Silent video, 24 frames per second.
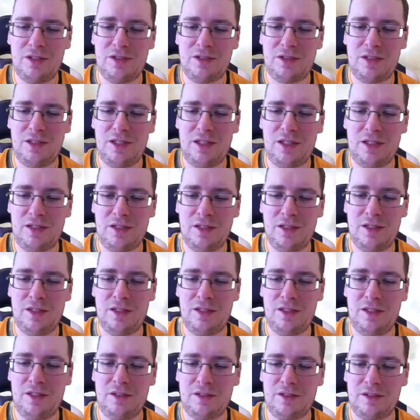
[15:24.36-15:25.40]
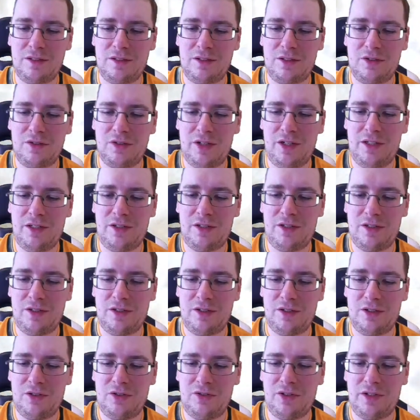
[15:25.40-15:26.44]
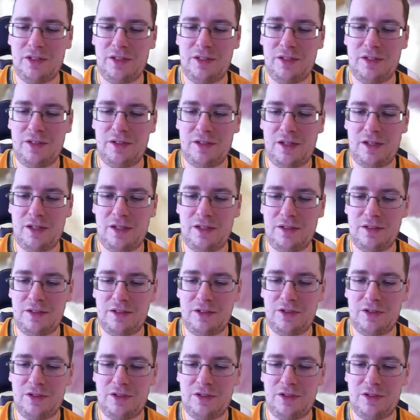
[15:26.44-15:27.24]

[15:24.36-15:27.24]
So yeah, you got straight, straight, and